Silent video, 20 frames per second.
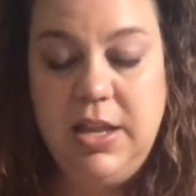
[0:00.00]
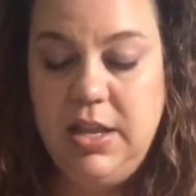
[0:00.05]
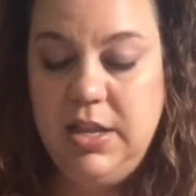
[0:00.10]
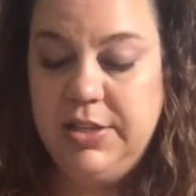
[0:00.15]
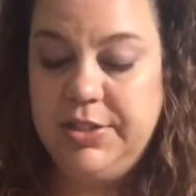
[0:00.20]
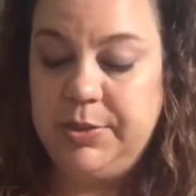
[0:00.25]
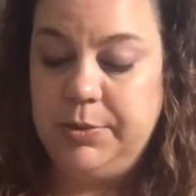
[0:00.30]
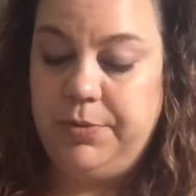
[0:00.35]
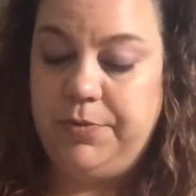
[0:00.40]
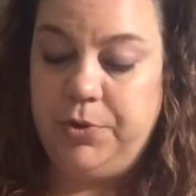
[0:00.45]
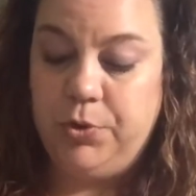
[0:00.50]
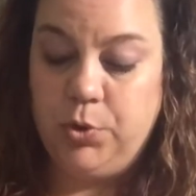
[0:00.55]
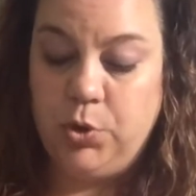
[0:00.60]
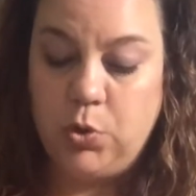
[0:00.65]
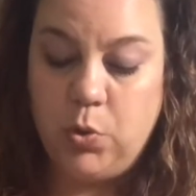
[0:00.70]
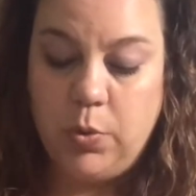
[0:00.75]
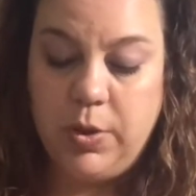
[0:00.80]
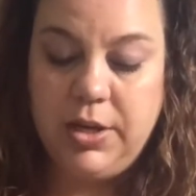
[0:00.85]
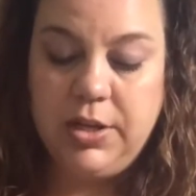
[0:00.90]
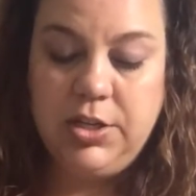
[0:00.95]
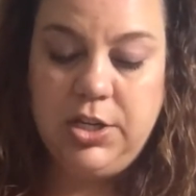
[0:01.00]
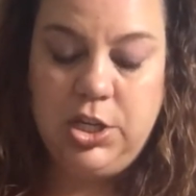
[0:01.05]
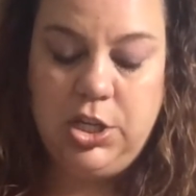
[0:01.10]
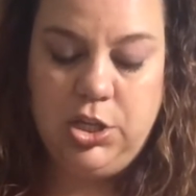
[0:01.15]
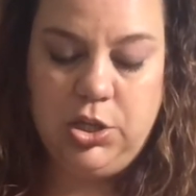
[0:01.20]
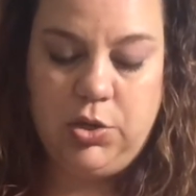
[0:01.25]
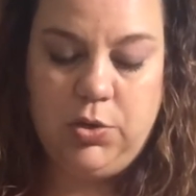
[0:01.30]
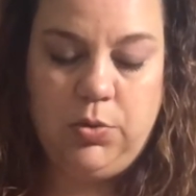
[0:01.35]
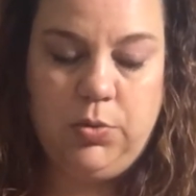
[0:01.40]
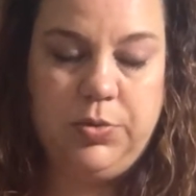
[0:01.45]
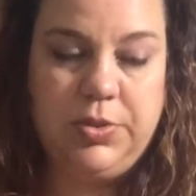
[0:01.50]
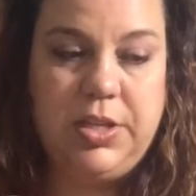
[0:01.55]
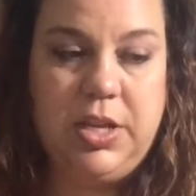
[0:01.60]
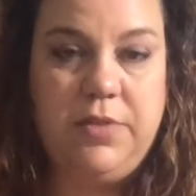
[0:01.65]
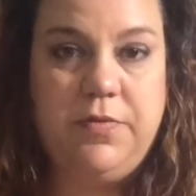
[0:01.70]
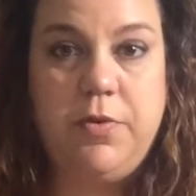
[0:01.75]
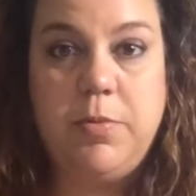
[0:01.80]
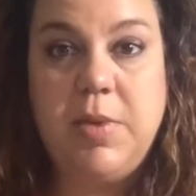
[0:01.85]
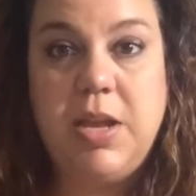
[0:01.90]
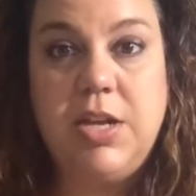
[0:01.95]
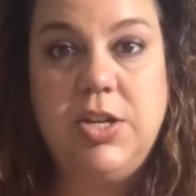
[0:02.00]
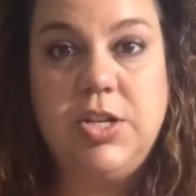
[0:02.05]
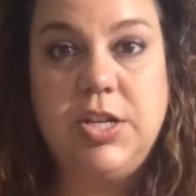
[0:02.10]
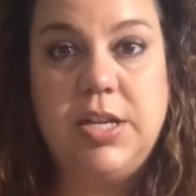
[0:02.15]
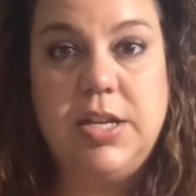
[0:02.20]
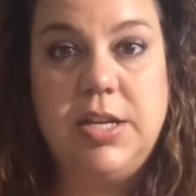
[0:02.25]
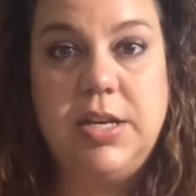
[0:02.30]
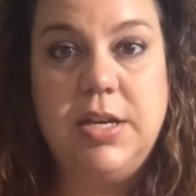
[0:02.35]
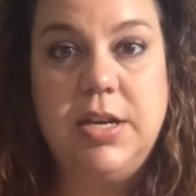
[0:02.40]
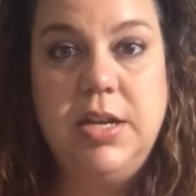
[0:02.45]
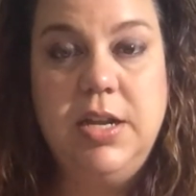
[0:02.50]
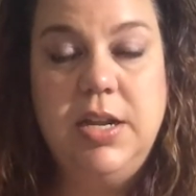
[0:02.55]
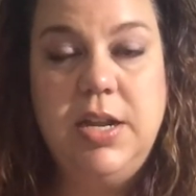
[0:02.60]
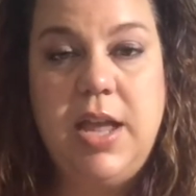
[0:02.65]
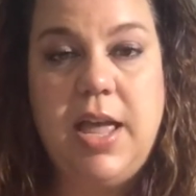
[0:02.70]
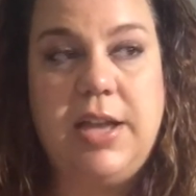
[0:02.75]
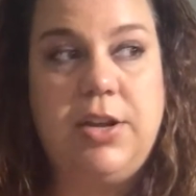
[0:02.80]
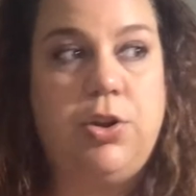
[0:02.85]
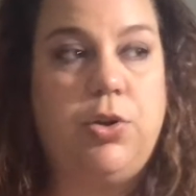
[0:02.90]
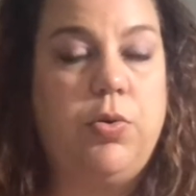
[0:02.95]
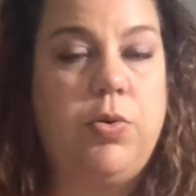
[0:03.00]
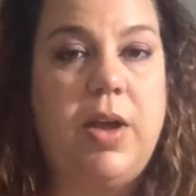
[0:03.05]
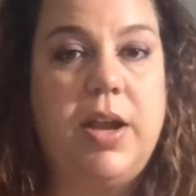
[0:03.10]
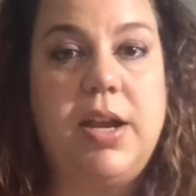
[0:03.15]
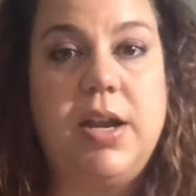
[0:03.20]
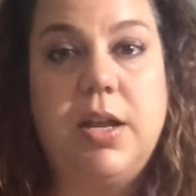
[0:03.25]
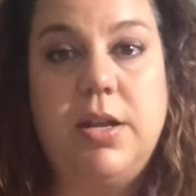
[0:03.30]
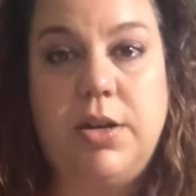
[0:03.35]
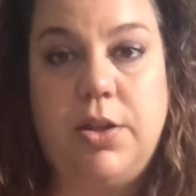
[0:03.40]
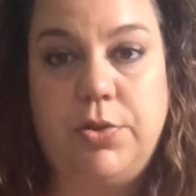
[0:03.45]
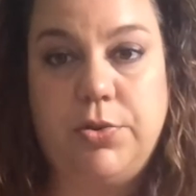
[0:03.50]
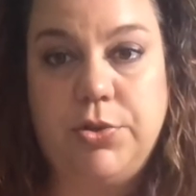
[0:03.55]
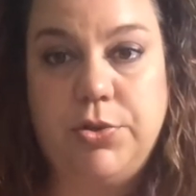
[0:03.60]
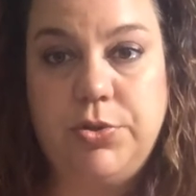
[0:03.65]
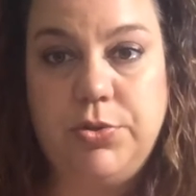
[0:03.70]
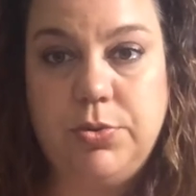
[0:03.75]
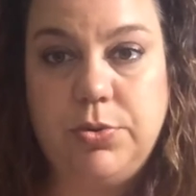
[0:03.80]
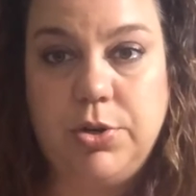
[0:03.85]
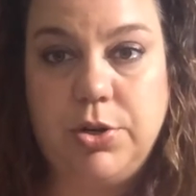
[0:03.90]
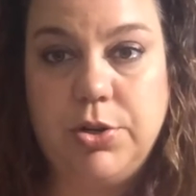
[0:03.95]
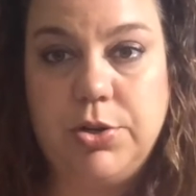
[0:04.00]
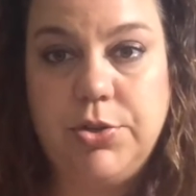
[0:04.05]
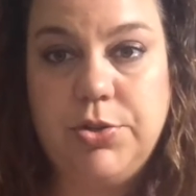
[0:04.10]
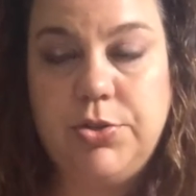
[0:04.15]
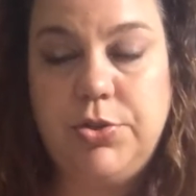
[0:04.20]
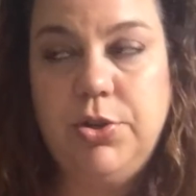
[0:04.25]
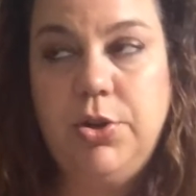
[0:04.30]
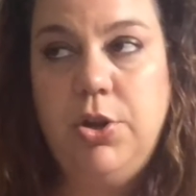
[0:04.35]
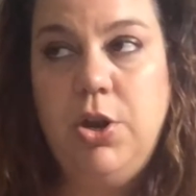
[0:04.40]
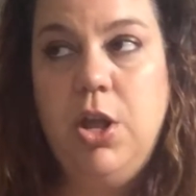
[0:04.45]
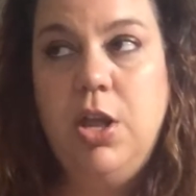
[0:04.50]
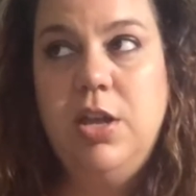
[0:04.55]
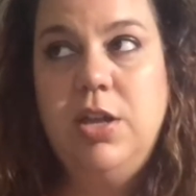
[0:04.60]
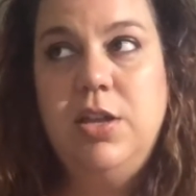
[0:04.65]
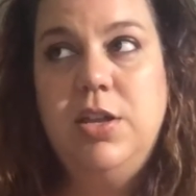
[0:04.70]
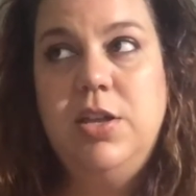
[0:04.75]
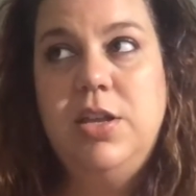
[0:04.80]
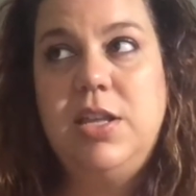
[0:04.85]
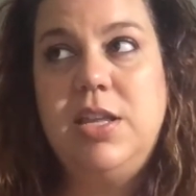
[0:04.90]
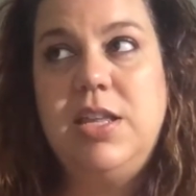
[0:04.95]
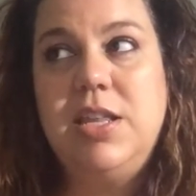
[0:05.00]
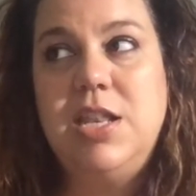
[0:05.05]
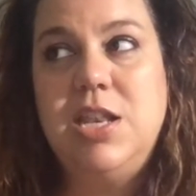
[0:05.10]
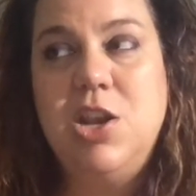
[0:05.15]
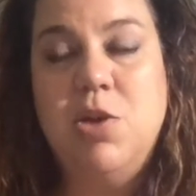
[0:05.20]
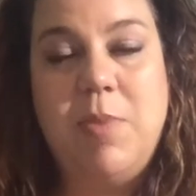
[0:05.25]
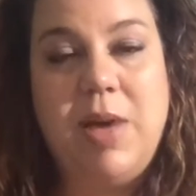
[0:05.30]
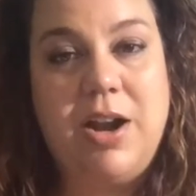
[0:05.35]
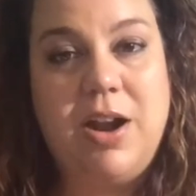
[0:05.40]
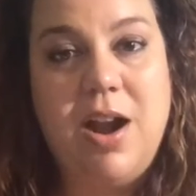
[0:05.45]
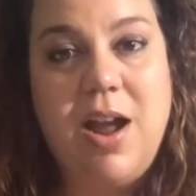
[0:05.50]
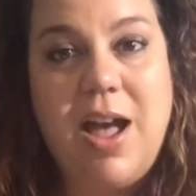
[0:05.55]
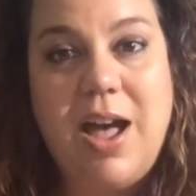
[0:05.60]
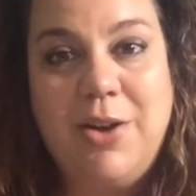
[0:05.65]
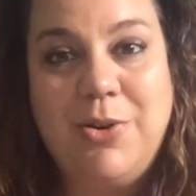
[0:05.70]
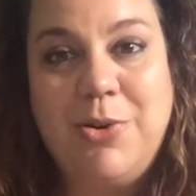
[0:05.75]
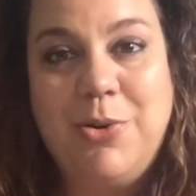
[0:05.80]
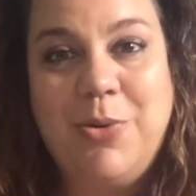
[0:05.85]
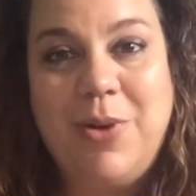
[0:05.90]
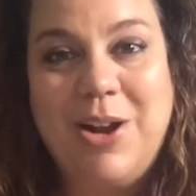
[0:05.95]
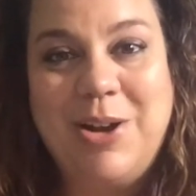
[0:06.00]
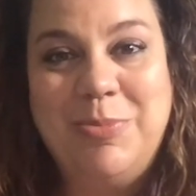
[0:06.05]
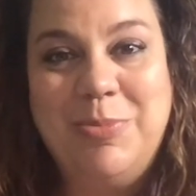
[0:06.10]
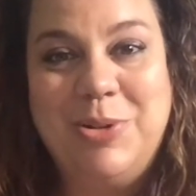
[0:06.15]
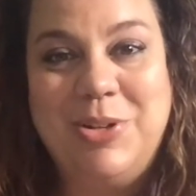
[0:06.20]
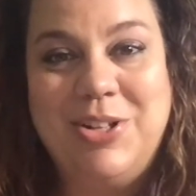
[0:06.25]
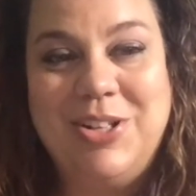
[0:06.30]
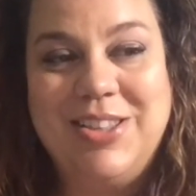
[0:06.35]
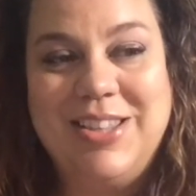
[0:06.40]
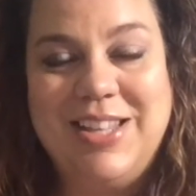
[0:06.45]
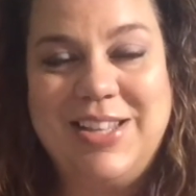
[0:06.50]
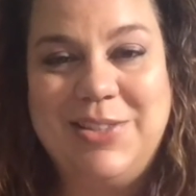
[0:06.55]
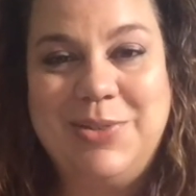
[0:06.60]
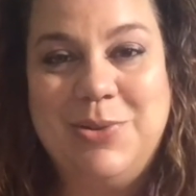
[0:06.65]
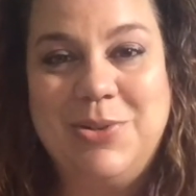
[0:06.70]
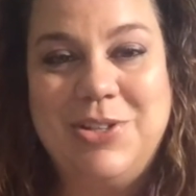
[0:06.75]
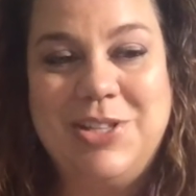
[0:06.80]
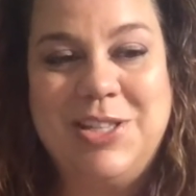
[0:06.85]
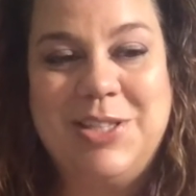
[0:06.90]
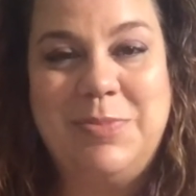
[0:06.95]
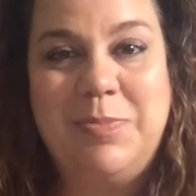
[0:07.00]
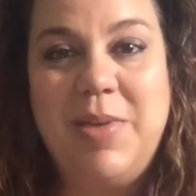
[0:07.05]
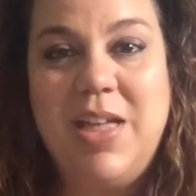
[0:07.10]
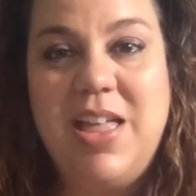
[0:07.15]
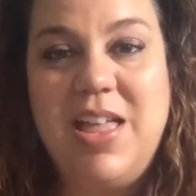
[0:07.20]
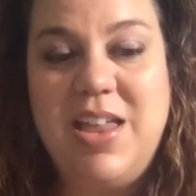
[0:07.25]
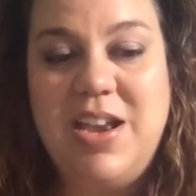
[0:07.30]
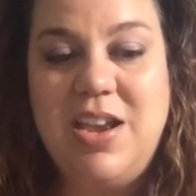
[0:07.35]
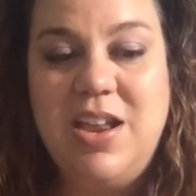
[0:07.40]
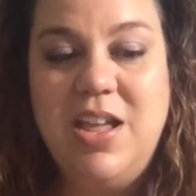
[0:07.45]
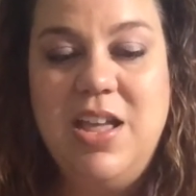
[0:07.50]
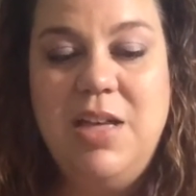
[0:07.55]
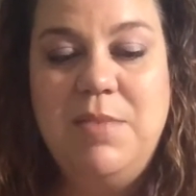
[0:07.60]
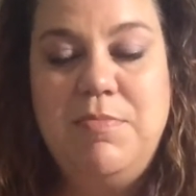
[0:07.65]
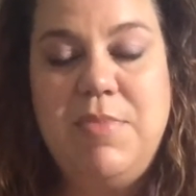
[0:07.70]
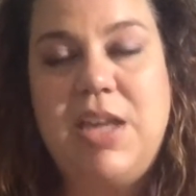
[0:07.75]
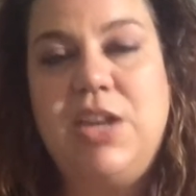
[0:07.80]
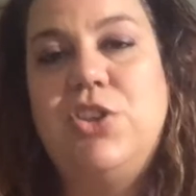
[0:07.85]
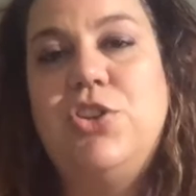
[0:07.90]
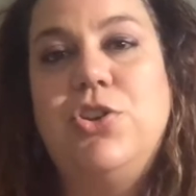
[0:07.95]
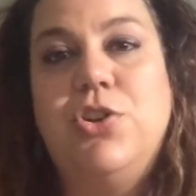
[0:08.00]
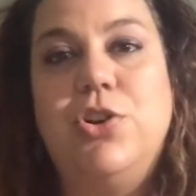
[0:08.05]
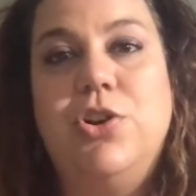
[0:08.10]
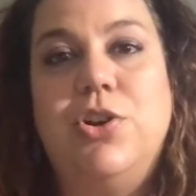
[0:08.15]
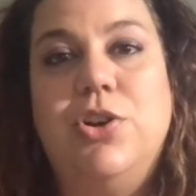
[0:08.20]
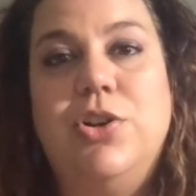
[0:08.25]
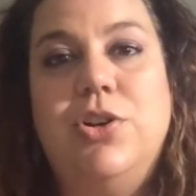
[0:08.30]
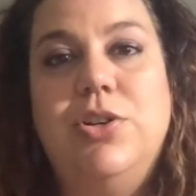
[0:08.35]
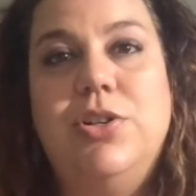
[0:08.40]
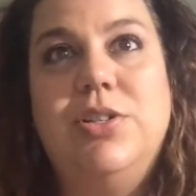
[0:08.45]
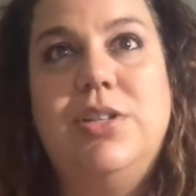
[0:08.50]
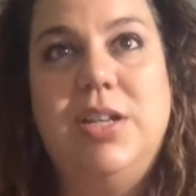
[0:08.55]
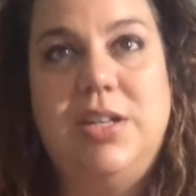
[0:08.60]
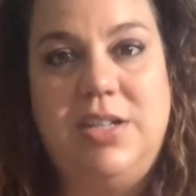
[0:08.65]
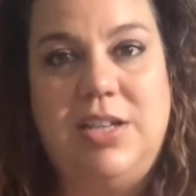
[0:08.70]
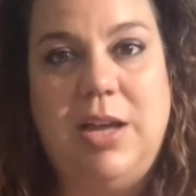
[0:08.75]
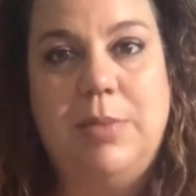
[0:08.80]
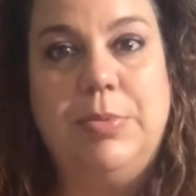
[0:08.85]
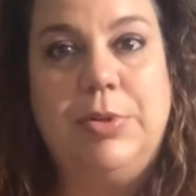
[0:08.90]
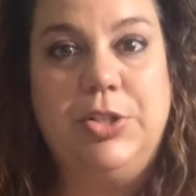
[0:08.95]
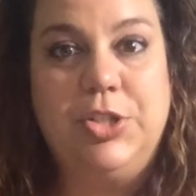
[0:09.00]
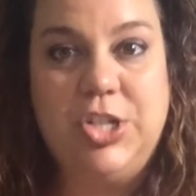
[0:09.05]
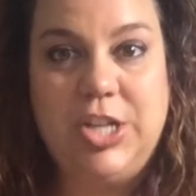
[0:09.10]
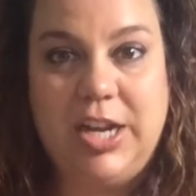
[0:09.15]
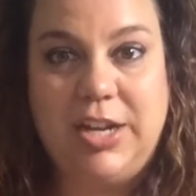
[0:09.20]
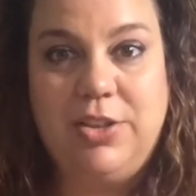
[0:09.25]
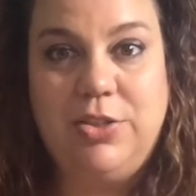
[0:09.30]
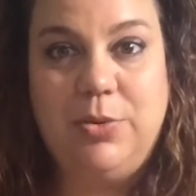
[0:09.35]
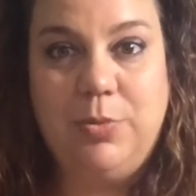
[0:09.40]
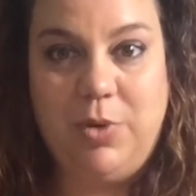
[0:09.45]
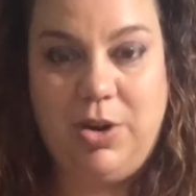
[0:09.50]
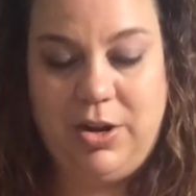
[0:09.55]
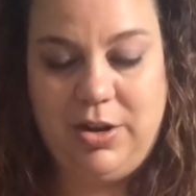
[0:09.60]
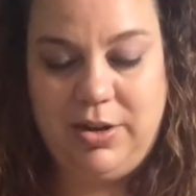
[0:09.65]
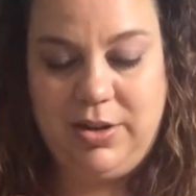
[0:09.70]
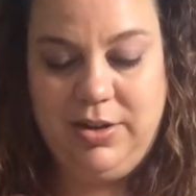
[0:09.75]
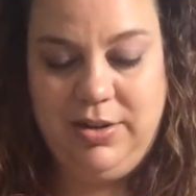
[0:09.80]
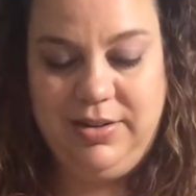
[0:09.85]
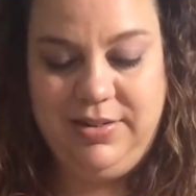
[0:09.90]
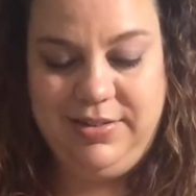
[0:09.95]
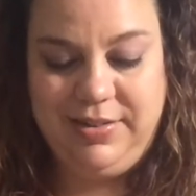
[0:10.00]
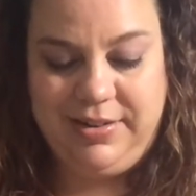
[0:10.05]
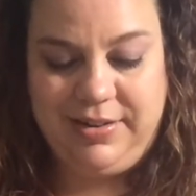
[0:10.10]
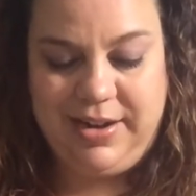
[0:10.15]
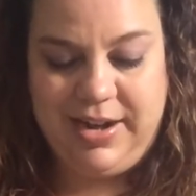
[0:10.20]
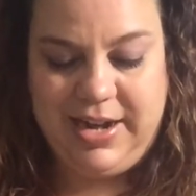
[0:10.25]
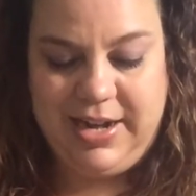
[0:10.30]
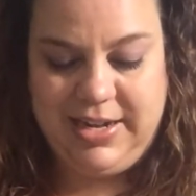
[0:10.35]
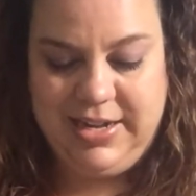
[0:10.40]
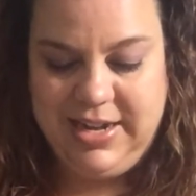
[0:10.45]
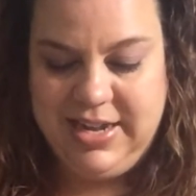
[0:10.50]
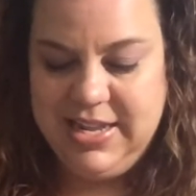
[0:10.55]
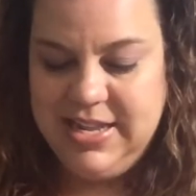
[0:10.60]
So if you're going to use information and credit another source, no matter how credible that source has been, make sure to double check the work, all right?